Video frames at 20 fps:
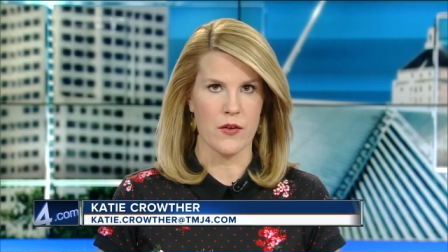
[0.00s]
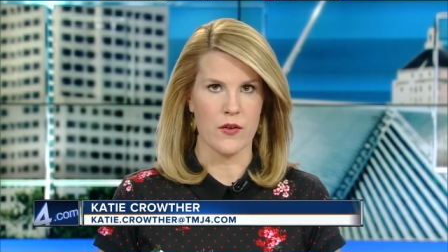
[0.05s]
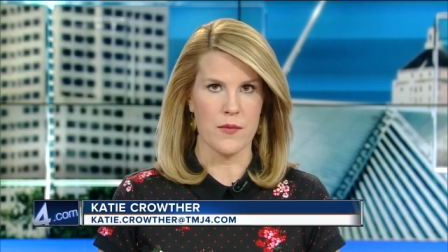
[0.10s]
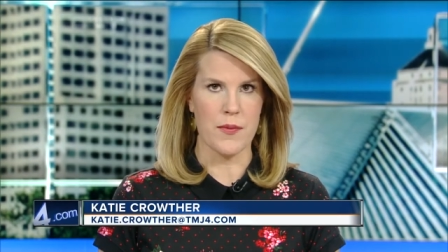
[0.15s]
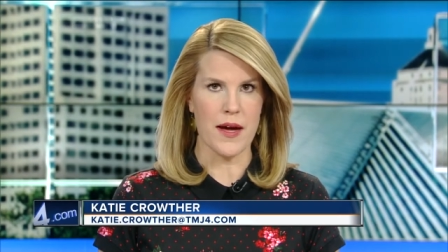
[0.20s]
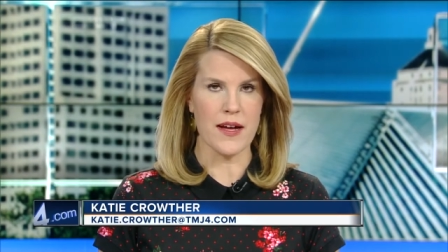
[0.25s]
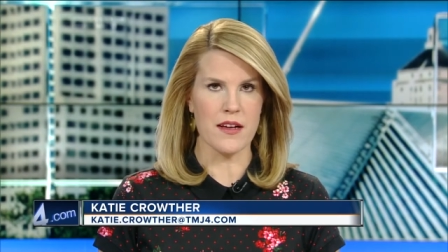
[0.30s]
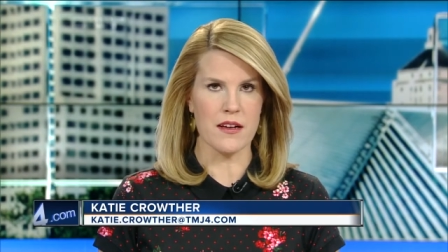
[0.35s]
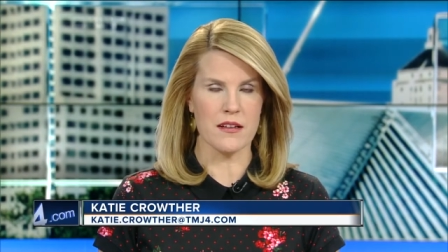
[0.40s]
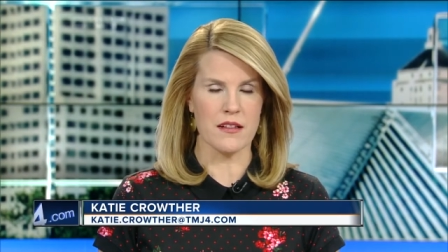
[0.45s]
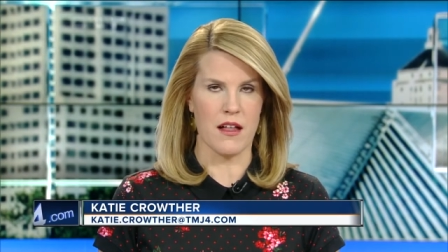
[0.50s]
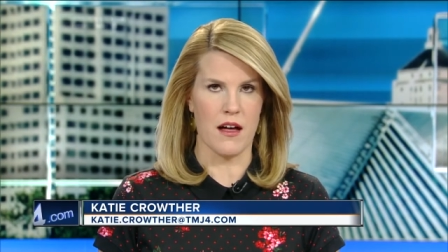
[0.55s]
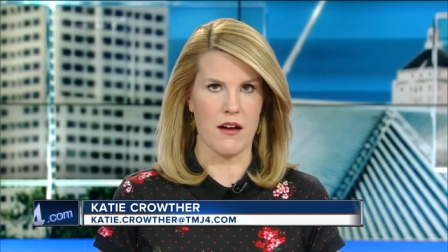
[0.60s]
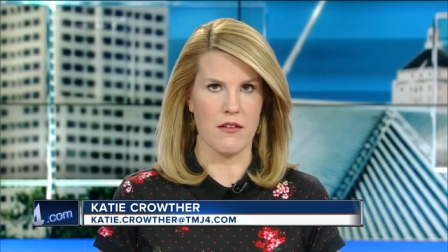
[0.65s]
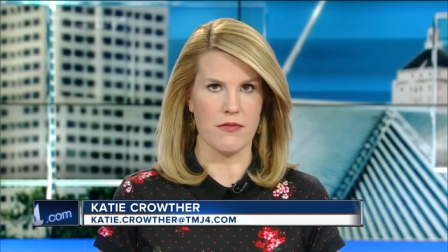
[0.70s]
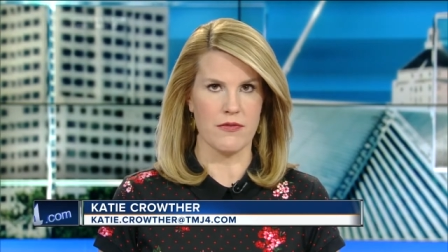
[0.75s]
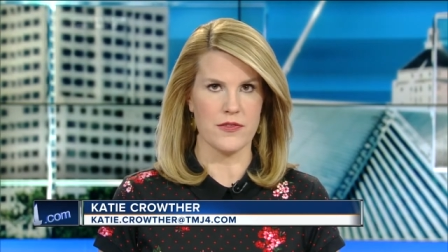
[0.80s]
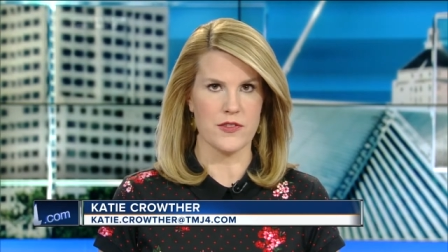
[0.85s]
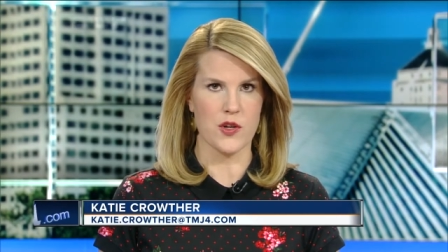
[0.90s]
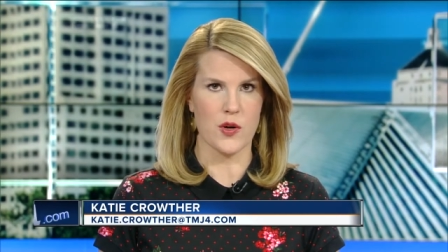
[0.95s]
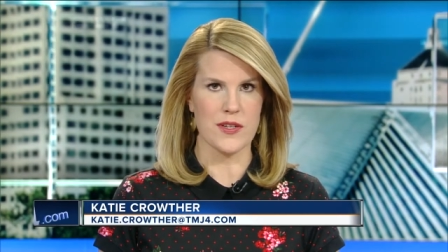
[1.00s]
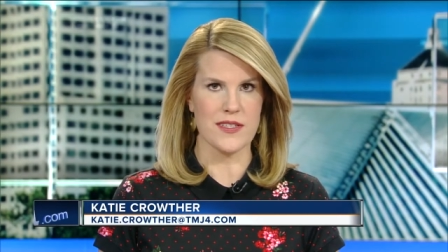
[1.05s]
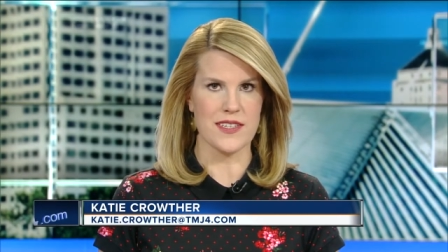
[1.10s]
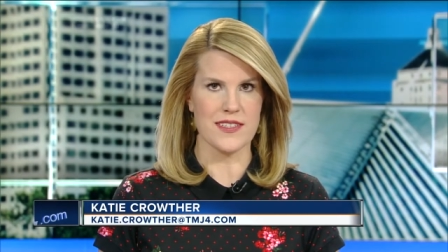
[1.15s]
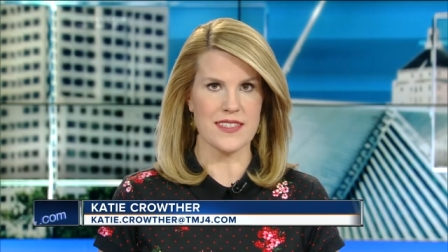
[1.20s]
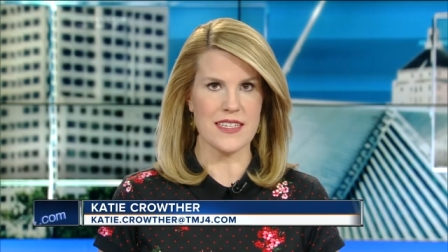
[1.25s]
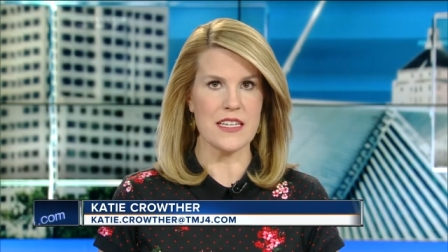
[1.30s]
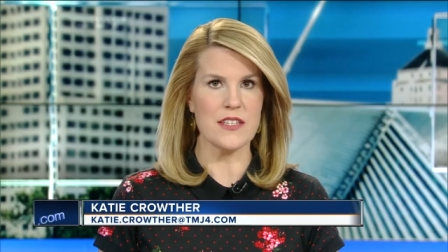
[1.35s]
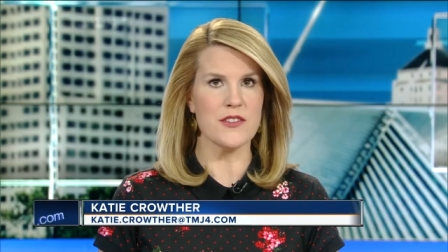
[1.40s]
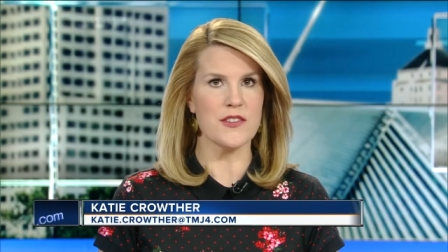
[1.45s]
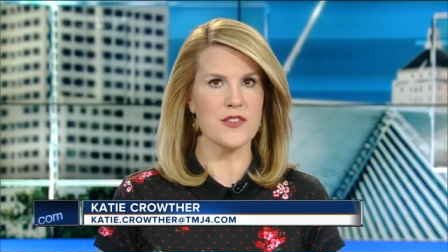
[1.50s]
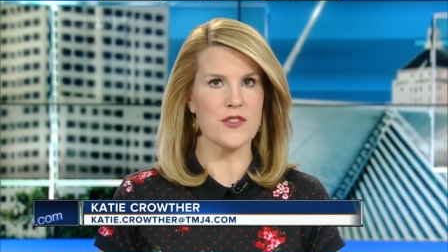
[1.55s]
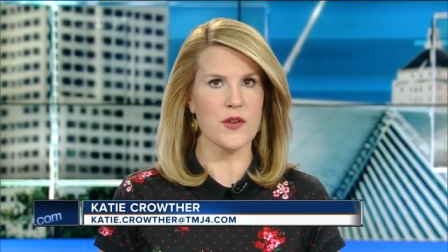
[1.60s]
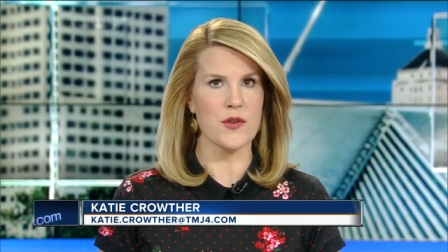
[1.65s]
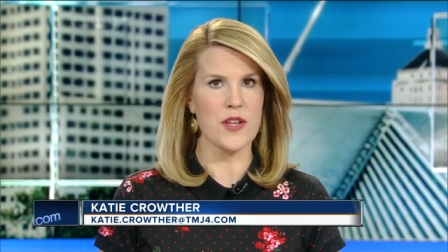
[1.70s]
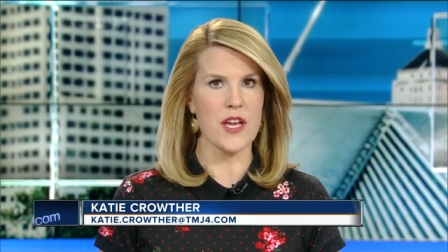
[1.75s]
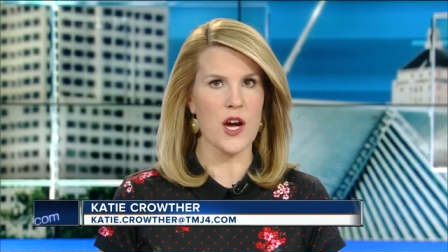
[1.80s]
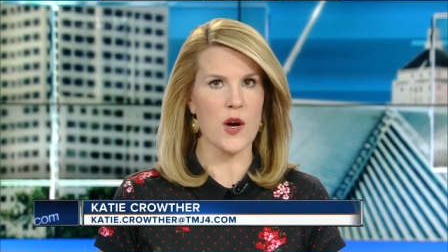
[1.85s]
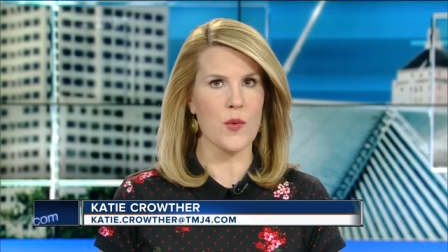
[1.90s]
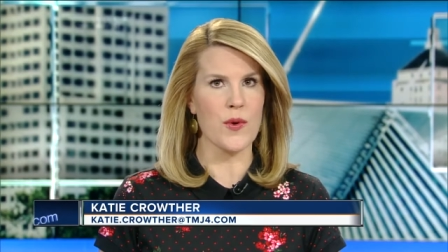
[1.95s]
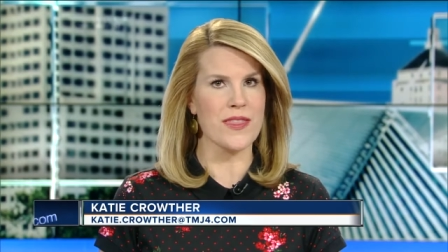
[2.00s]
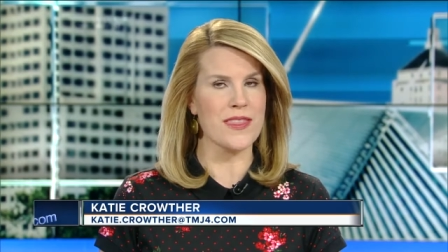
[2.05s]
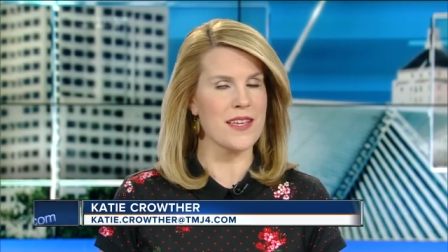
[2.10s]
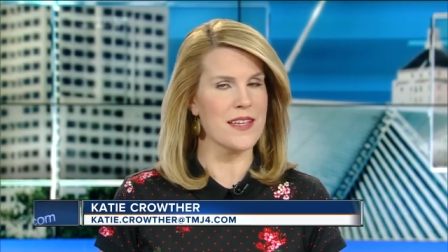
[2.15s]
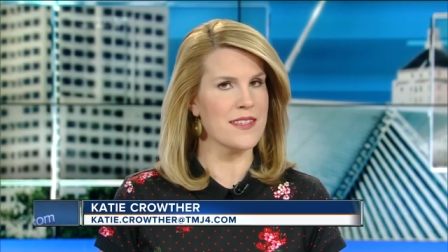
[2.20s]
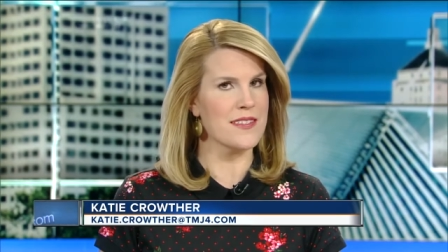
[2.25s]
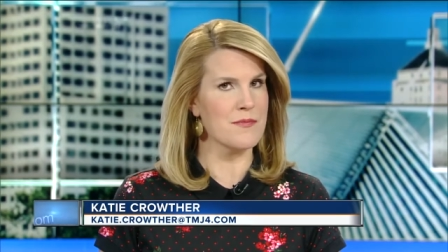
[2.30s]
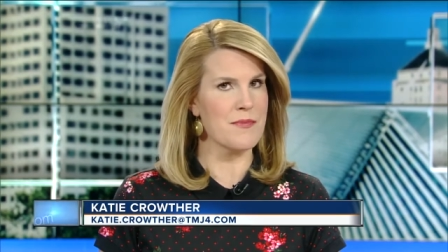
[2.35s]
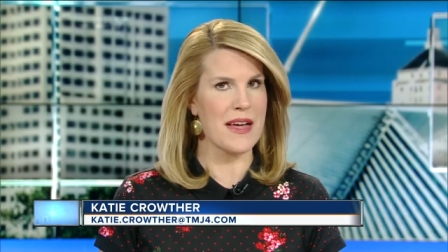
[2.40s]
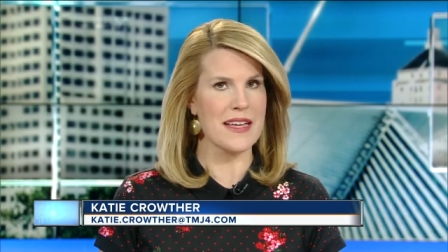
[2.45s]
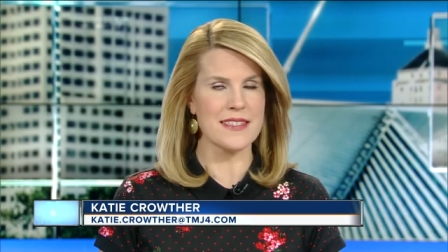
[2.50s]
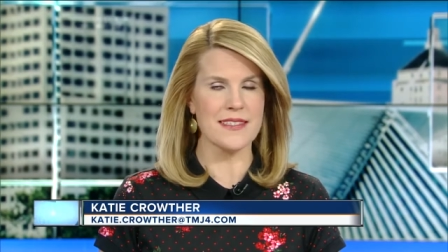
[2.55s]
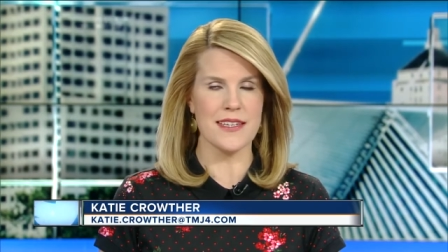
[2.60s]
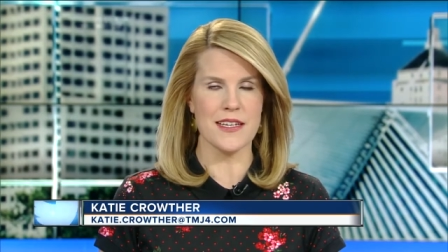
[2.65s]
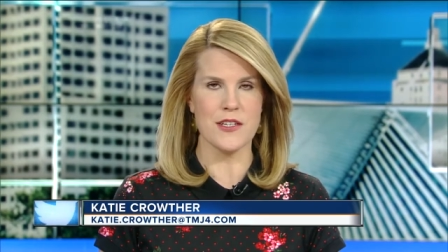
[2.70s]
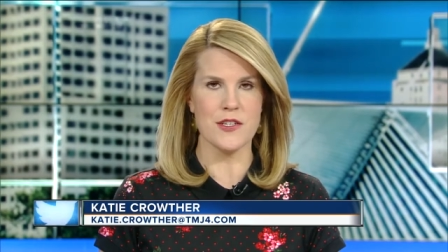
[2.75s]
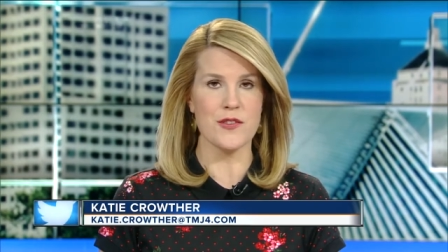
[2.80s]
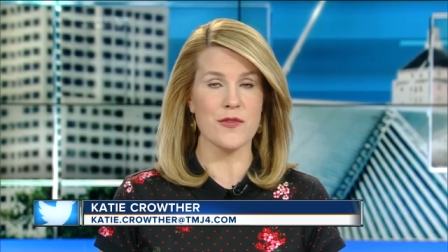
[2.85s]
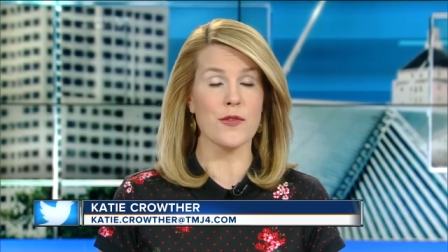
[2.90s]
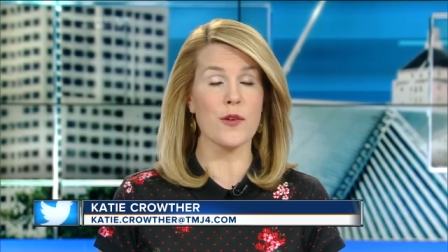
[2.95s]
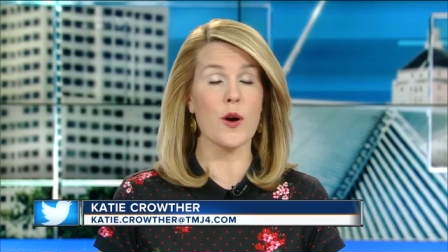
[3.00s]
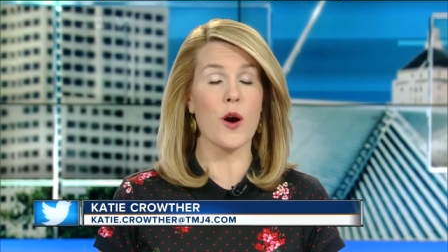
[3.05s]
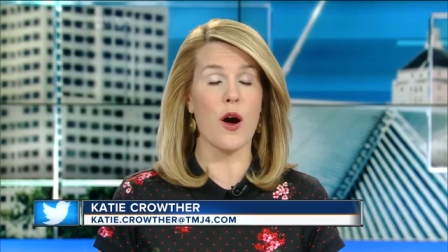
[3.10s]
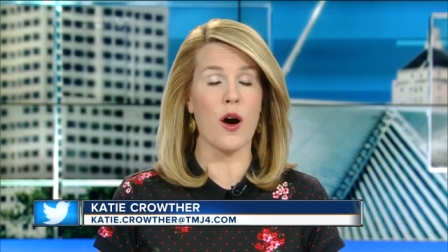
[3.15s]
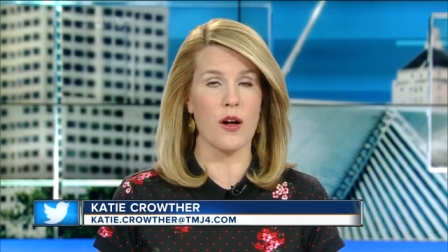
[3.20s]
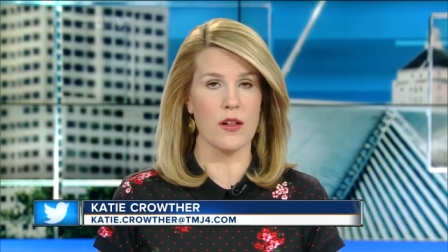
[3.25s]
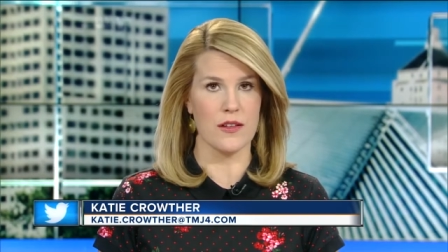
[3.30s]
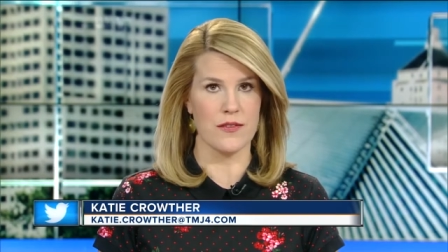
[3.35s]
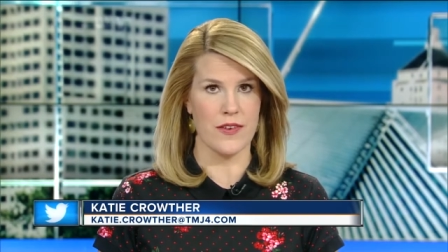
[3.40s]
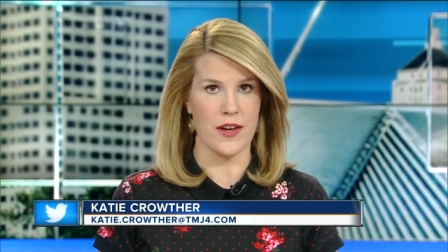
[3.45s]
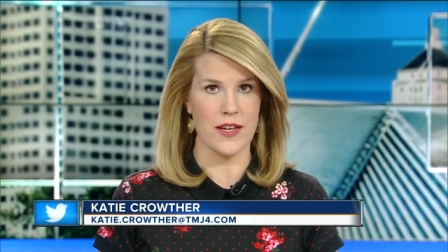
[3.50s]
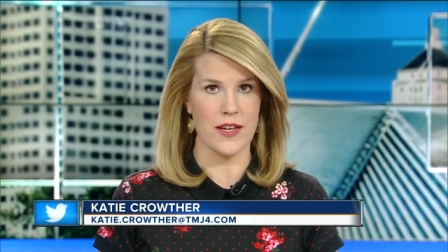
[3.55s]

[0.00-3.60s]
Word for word: Rebecca Clough joins us in studio with his message for all of